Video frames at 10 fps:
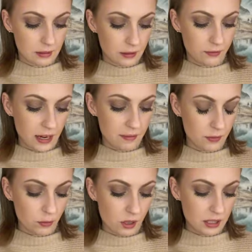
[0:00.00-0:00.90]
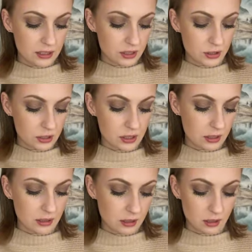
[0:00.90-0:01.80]
The Five of Wands, there's
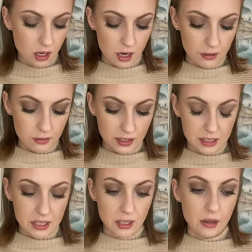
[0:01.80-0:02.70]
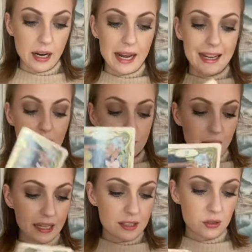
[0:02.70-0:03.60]
conflict here. Eight of
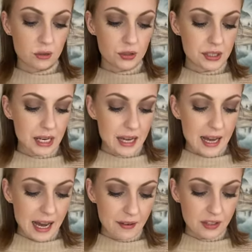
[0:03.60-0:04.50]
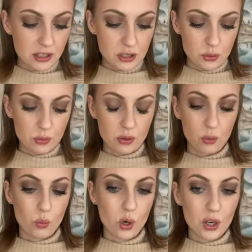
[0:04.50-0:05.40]
Pentacles, having to do
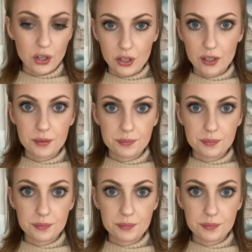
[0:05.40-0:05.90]
with work